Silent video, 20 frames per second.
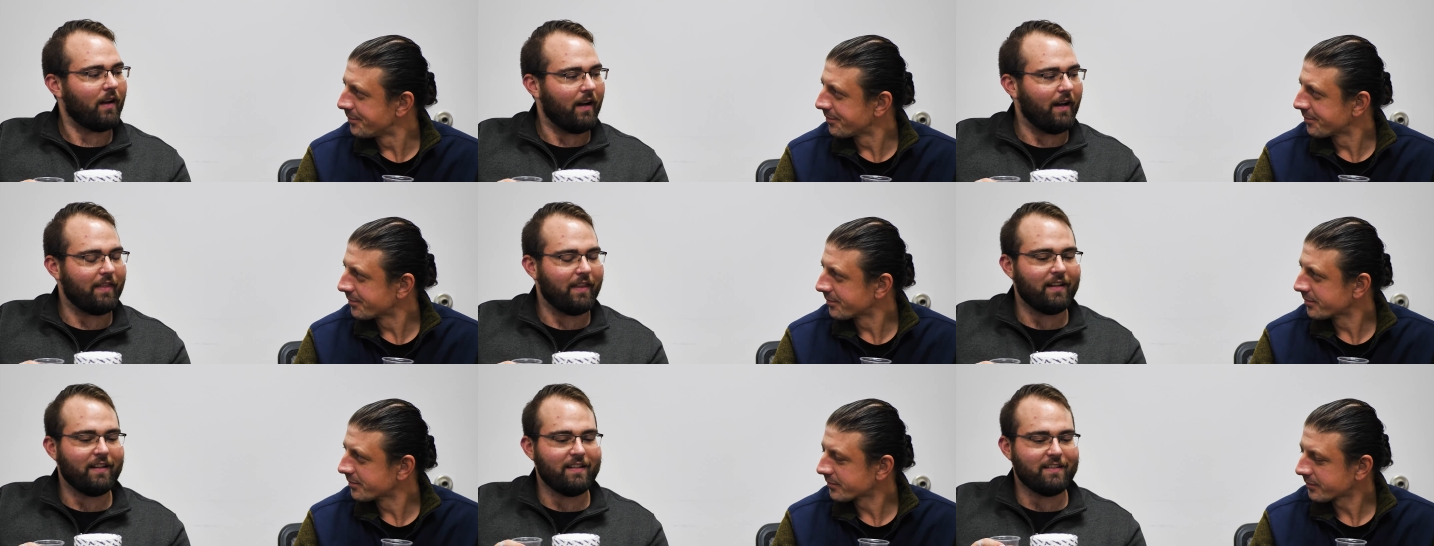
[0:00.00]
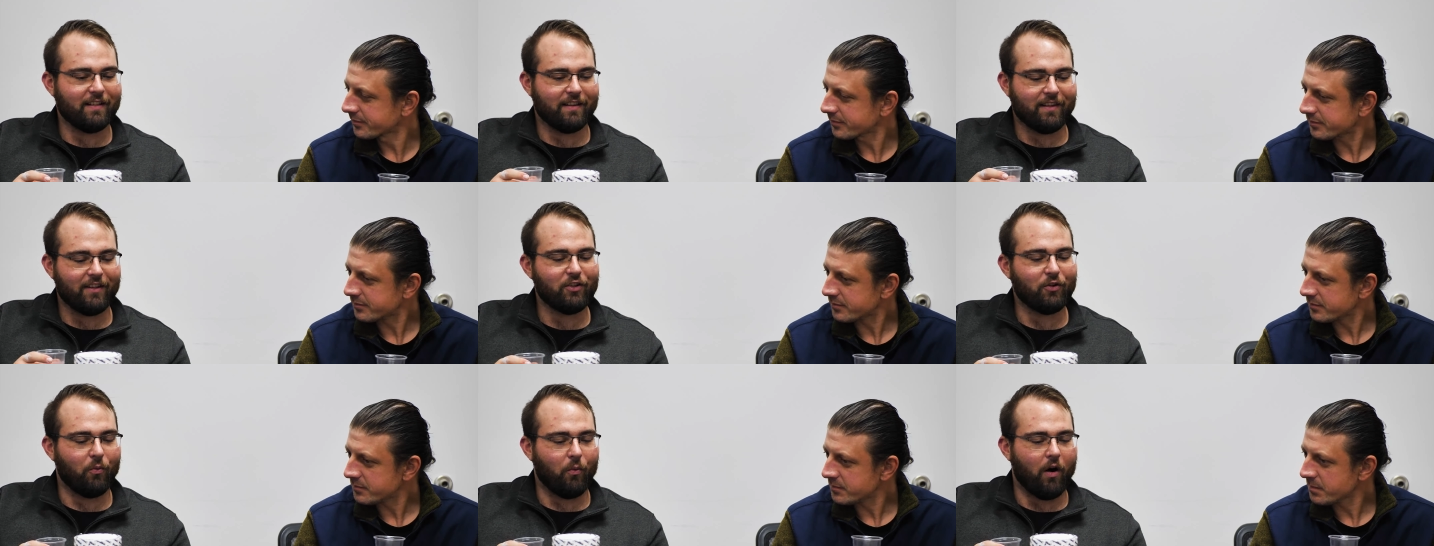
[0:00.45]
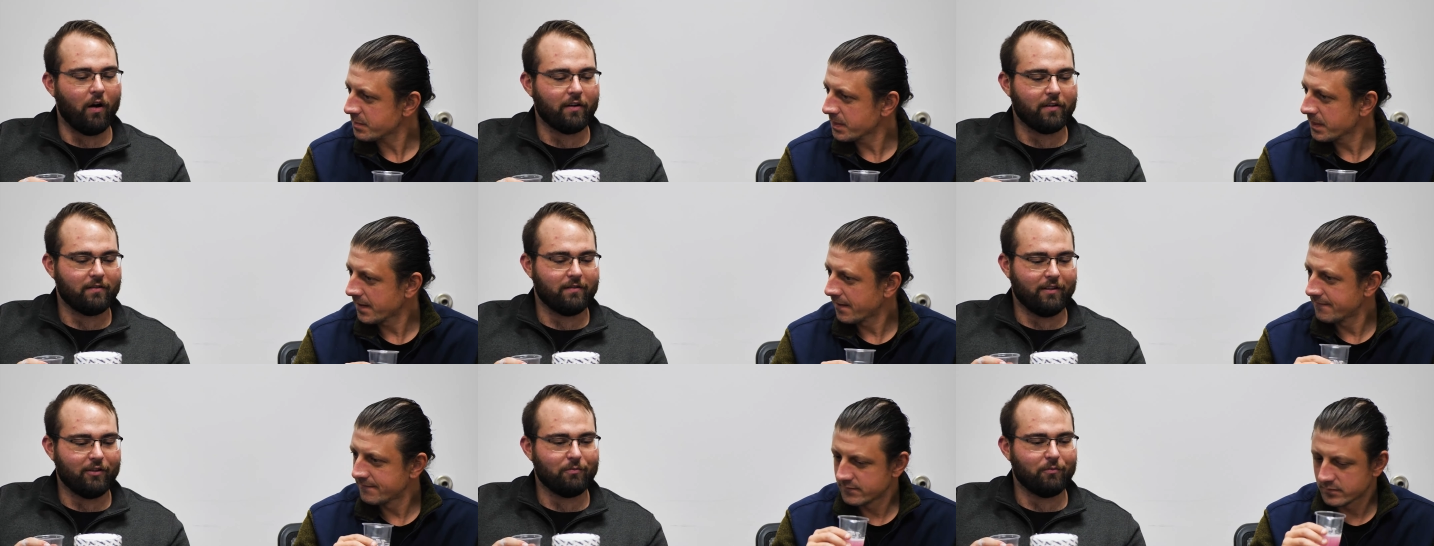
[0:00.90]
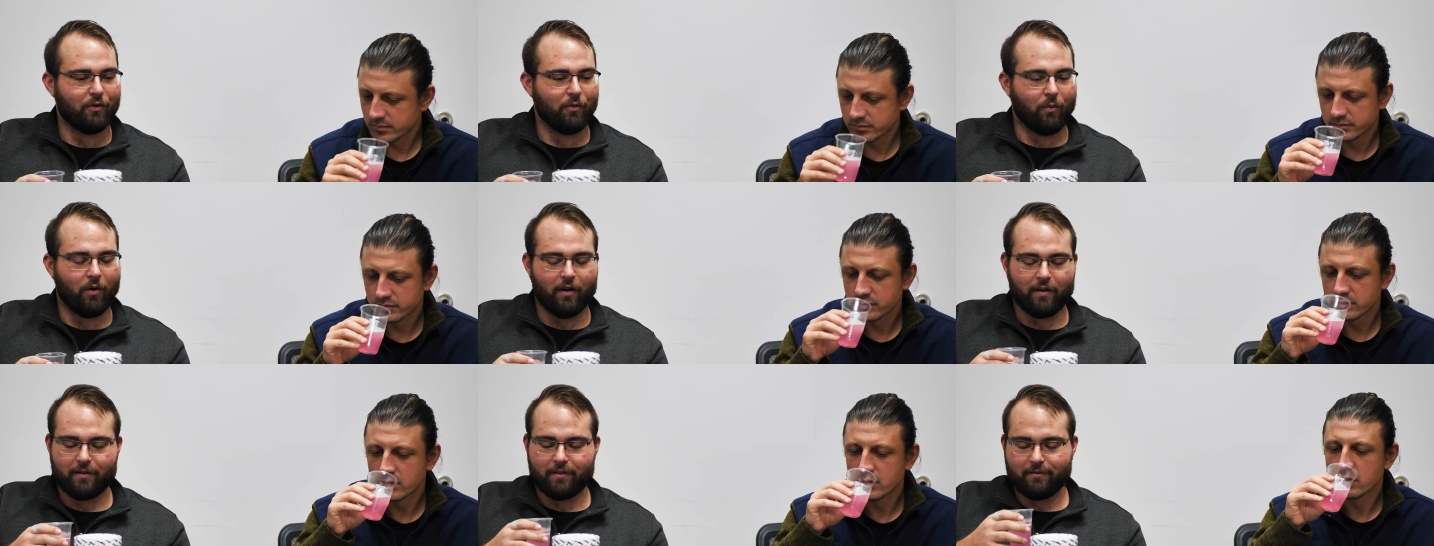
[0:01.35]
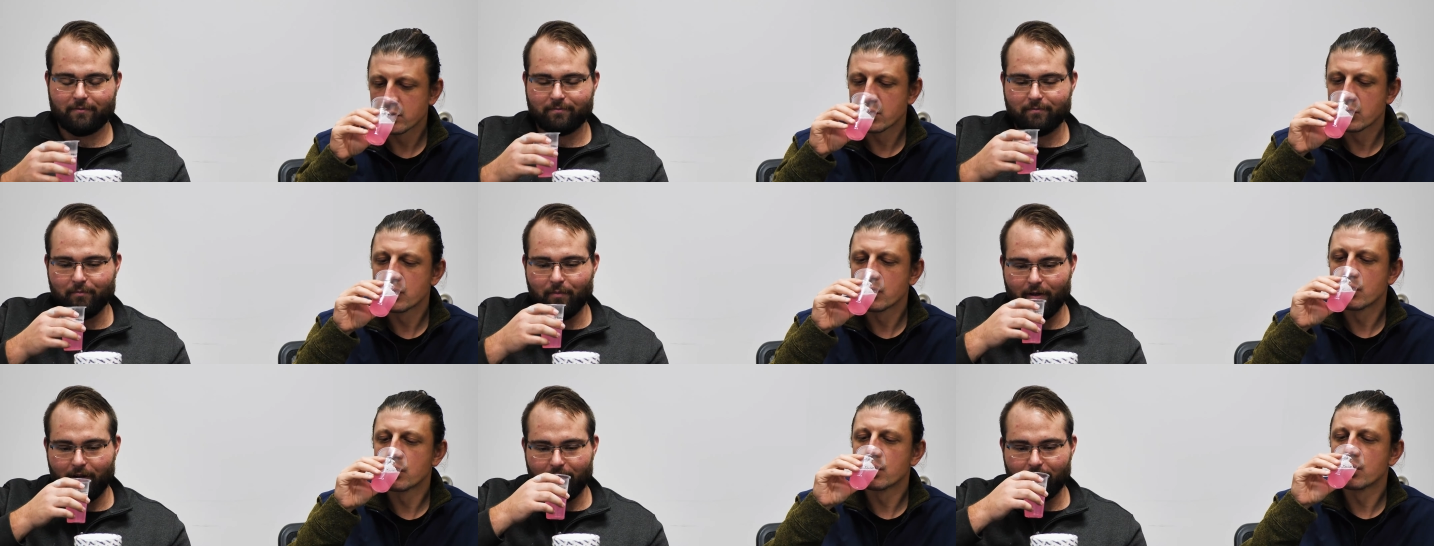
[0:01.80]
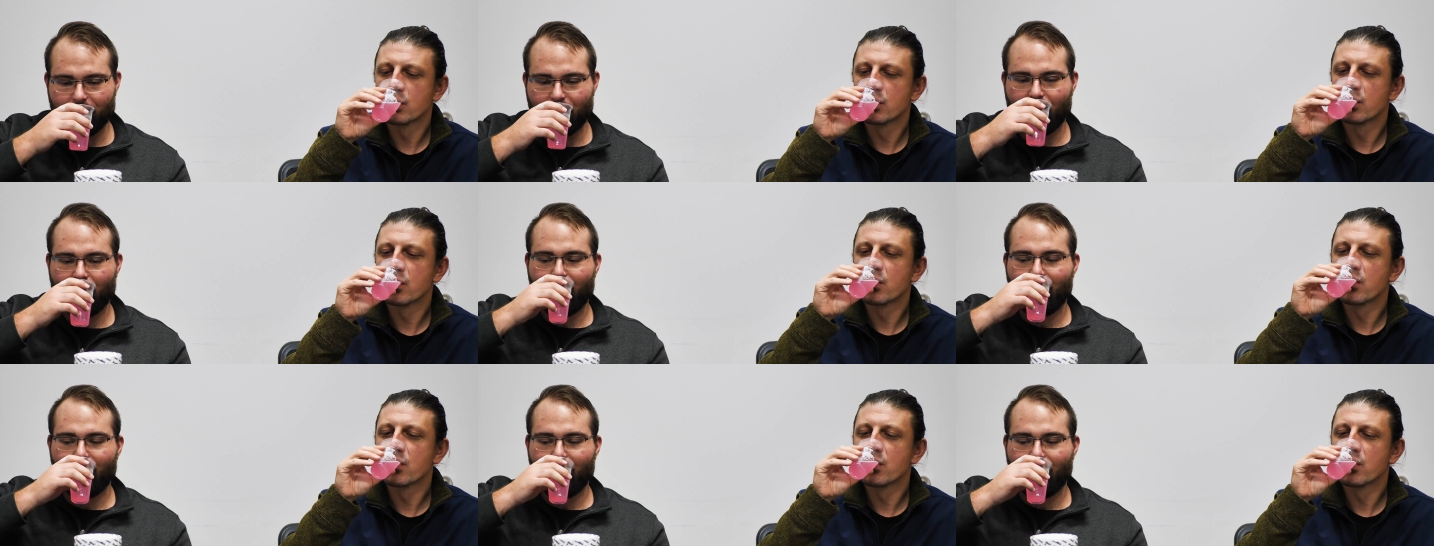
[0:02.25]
Speaker 1: I think it needs a little water, a little more water, but